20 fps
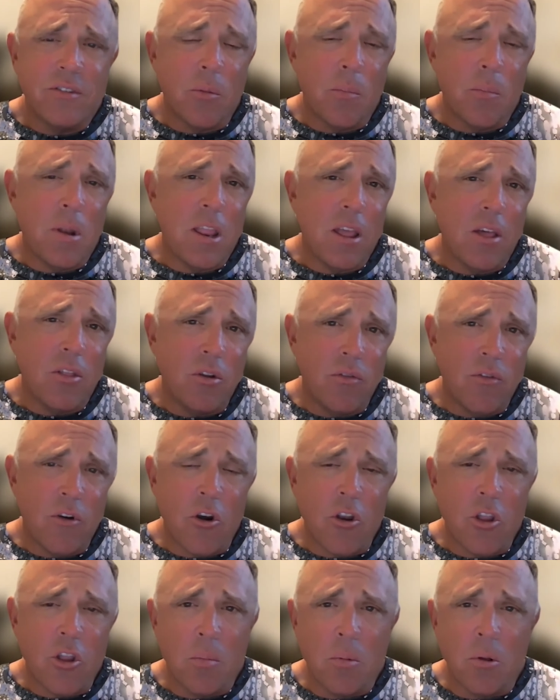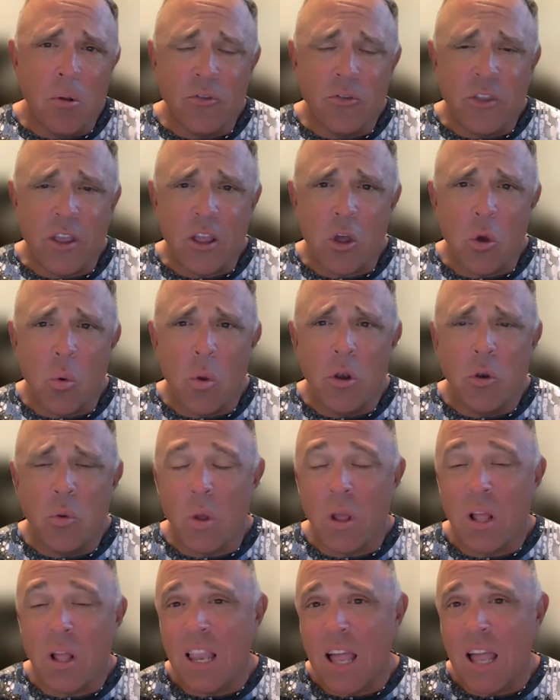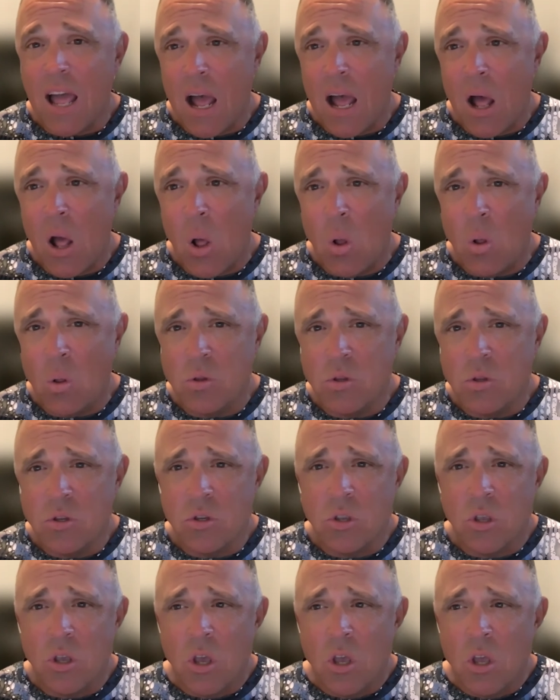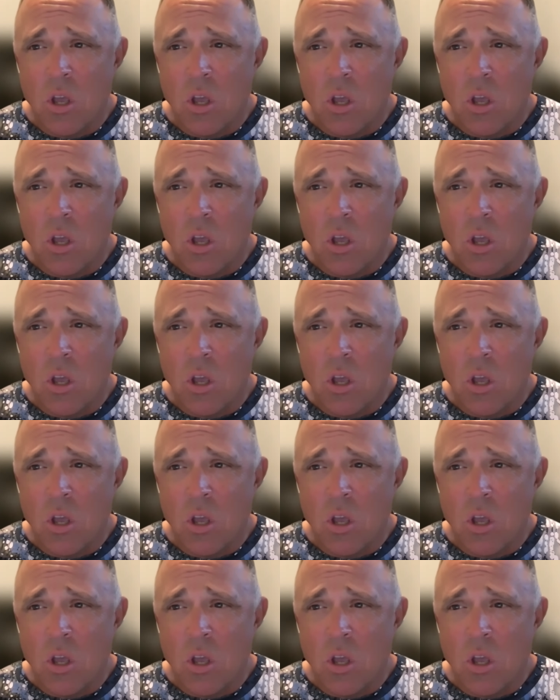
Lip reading: so many other variables that go into it, clouds.